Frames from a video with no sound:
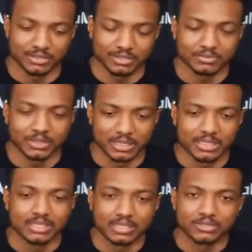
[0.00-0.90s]
So
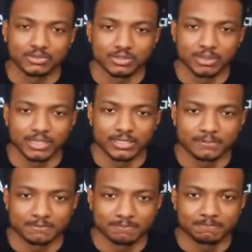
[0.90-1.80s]
that's really about it.
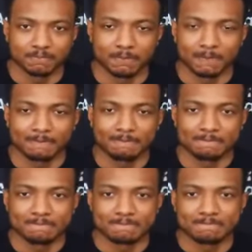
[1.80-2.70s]

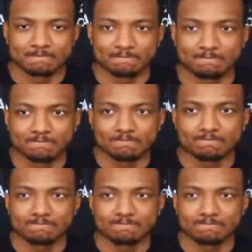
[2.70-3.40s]
Okay, Wendell, thank you